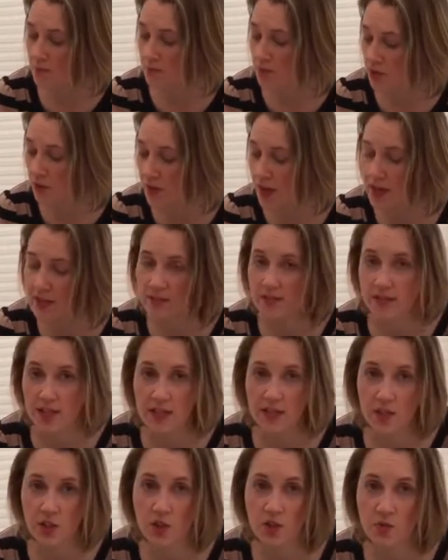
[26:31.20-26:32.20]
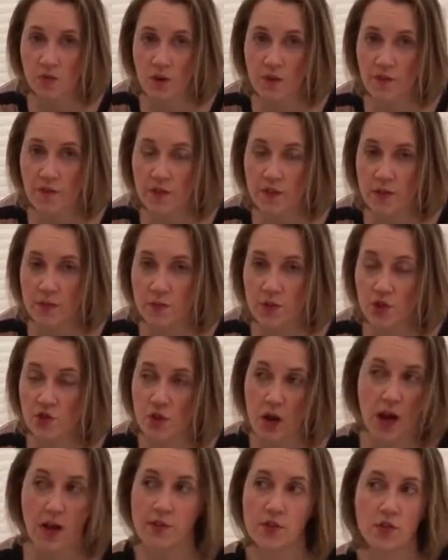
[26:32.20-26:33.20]
so that's a good one for them to
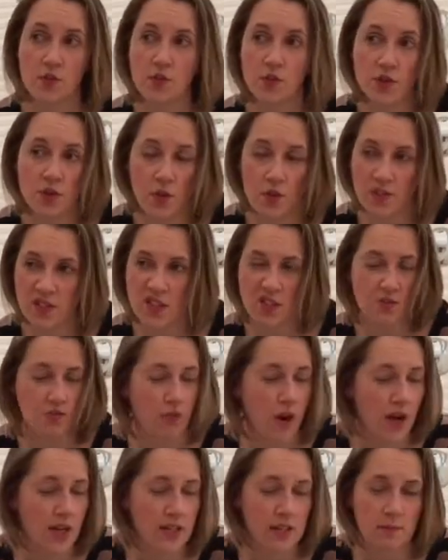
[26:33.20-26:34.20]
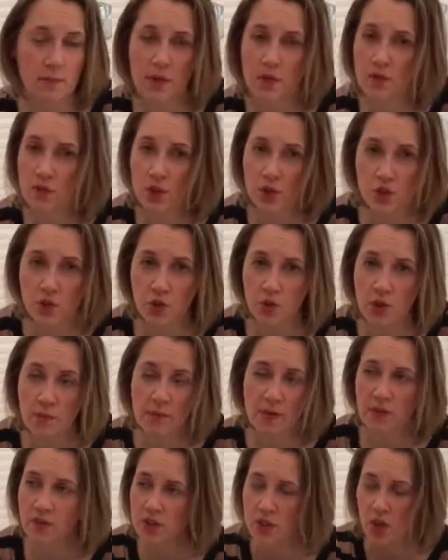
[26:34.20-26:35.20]
try. There's all sorts, there's rice milk, there's soy
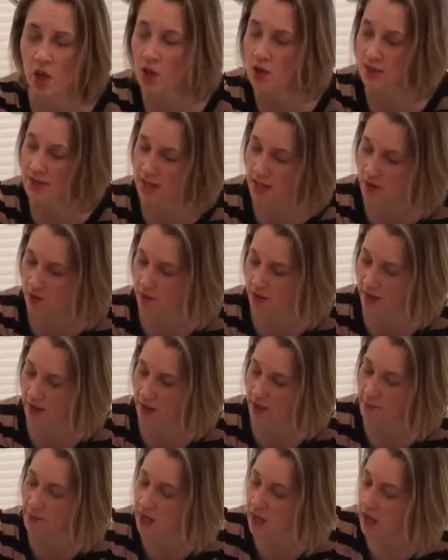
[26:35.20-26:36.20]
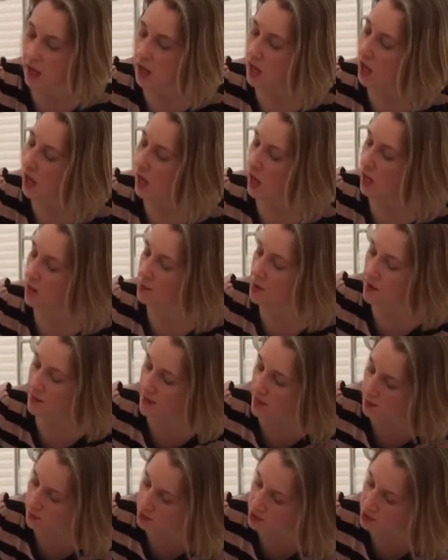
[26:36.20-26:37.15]
milk, there's lots out there. And they